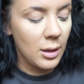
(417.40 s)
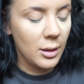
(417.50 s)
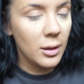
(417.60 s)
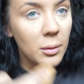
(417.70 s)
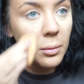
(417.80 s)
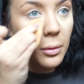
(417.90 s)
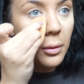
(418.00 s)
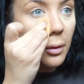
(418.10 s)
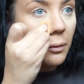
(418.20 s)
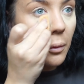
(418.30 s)
like you would
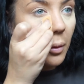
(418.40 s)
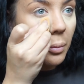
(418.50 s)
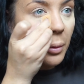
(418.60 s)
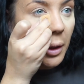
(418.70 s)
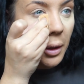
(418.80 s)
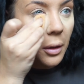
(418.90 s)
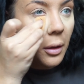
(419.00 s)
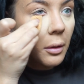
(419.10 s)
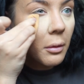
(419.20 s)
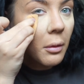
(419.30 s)
if you were baking
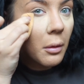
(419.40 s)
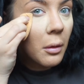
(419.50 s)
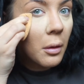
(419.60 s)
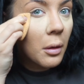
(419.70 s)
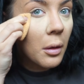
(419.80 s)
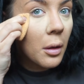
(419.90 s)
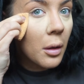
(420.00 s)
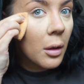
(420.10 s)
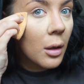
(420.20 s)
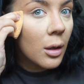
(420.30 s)
it.
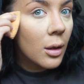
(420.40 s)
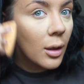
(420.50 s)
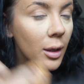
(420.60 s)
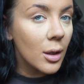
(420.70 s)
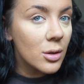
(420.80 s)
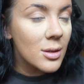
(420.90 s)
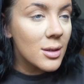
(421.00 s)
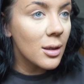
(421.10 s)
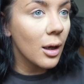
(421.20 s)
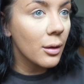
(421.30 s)
Can you
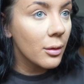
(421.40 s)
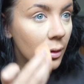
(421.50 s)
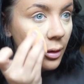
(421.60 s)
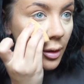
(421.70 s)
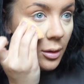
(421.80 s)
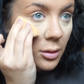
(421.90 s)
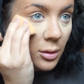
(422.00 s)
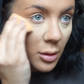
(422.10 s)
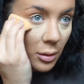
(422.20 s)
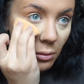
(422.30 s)
see that? Can
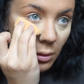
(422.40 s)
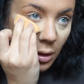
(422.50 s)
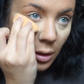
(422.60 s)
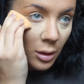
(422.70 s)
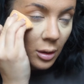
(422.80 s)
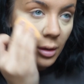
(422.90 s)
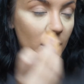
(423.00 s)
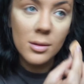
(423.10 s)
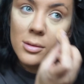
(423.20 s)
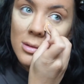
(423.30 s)
you
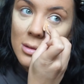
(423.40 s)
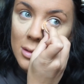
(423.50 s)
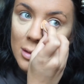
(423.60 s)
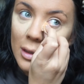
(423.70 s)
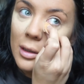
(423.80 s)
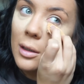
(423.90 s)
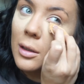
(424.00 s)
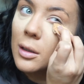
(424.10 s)
see